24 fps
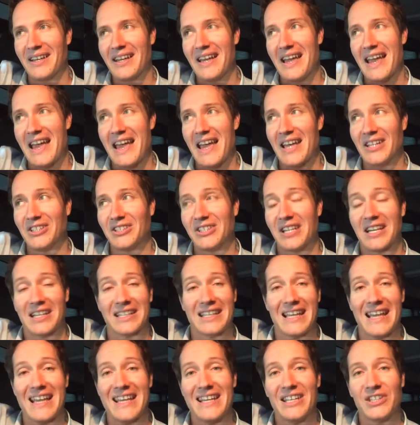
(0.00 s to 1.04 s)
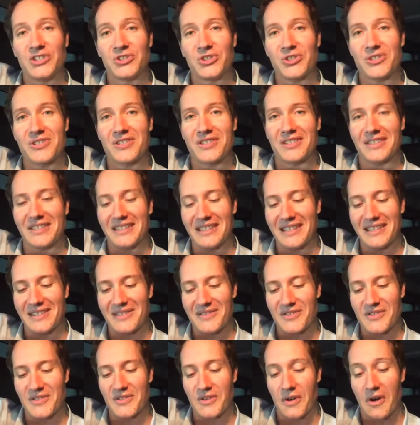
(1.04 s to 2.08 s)
and she had a keen interest
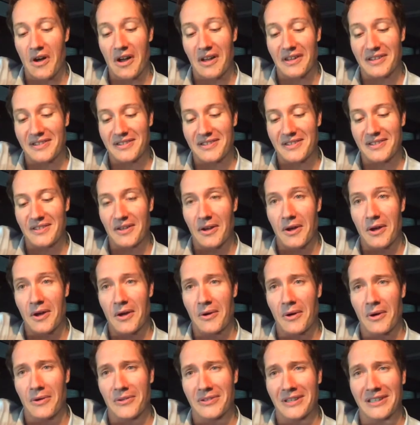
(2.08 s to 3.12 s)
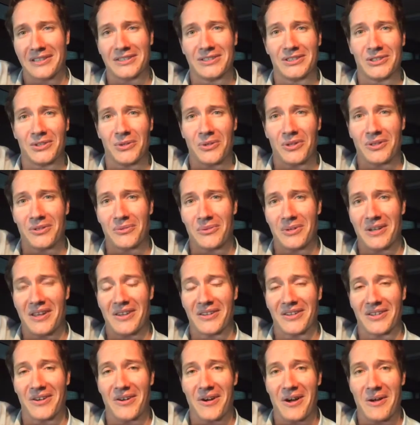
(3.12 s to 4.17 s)
in science. So I was actually talking to
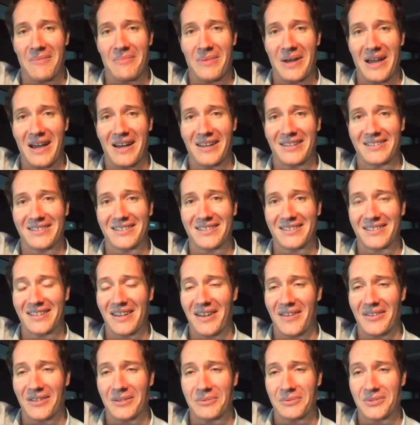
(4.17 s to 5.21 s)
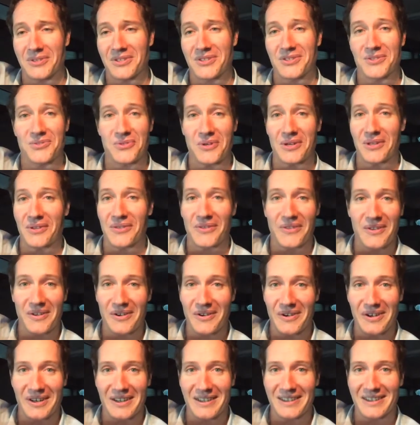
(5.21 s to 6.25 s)
another guy about, I think it was string
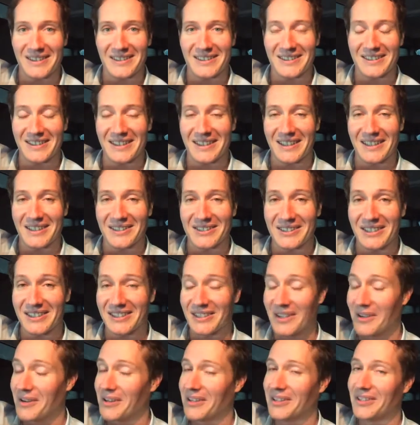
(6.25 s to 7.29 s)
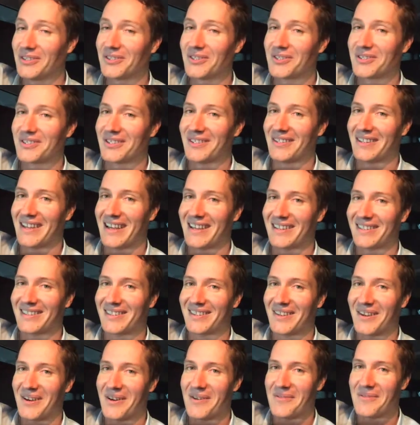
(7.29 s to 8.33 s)
theory, and she showed an interest in that.
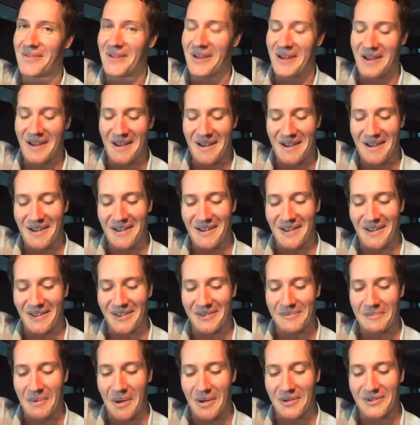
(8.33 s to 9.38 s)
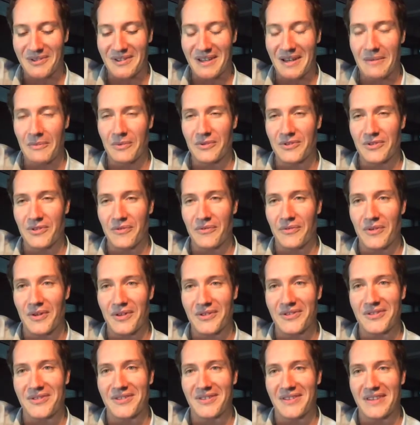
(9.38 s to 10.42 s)
So I suppose that was the
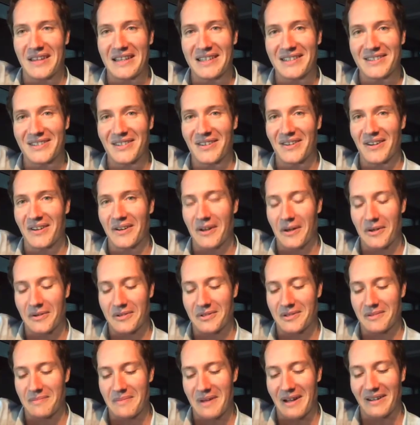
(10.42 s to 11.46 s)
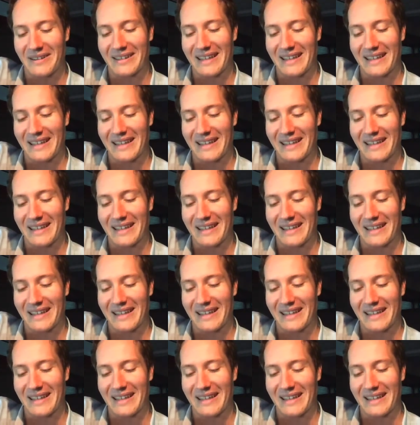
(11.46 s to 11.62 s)
first things that I noticed about